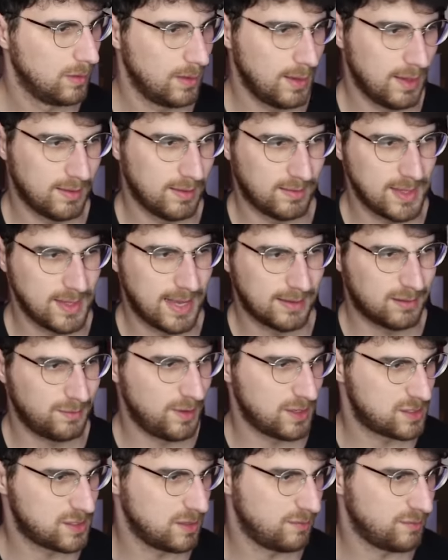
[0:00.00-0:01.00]
It's the
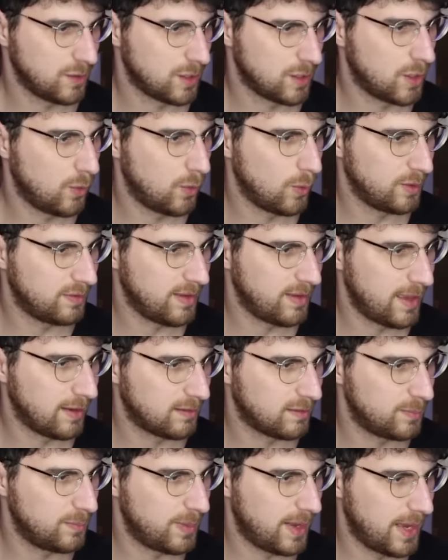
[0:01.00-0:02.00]
activation of the
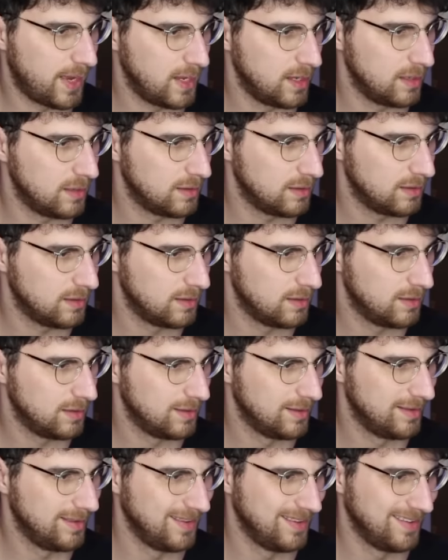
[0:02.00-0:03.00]
cortex by
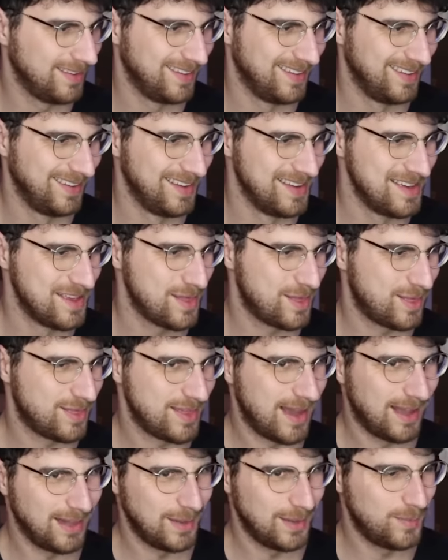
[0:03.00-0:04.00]

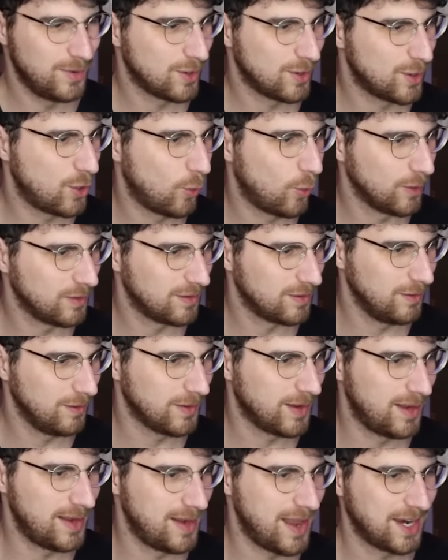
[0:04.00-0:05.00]

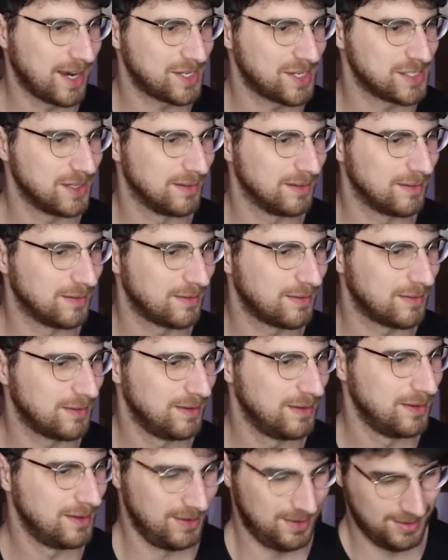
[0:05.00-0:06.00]
thalamocortical connections.
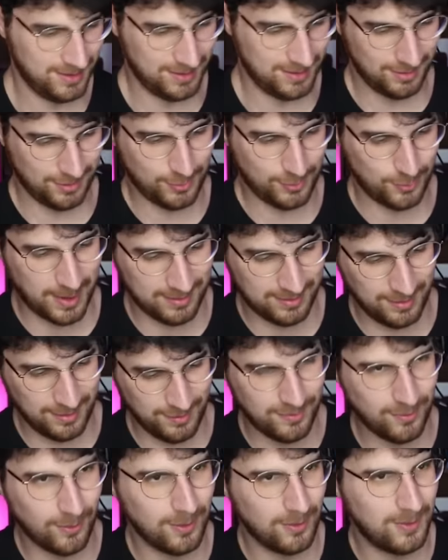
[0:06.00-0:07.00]

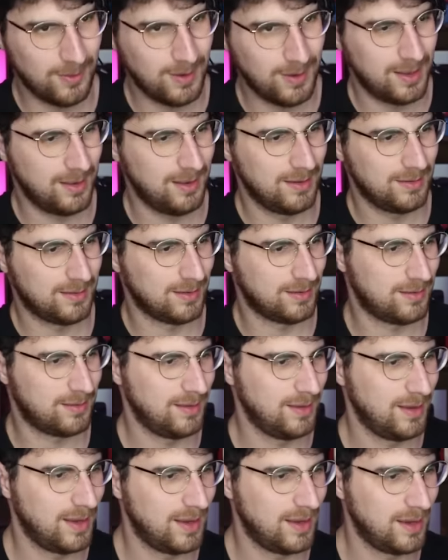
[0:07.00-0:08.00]
24 weeks? Is this?
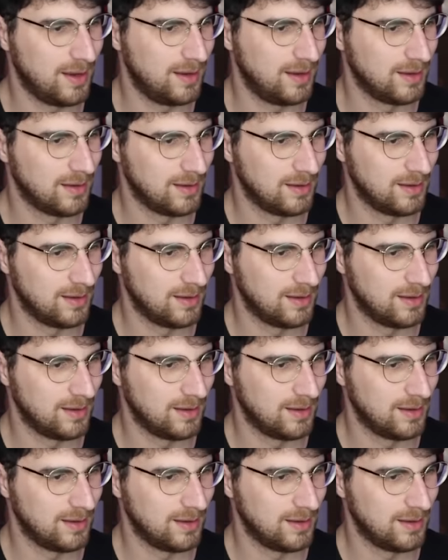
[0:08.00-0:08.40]
Yeah.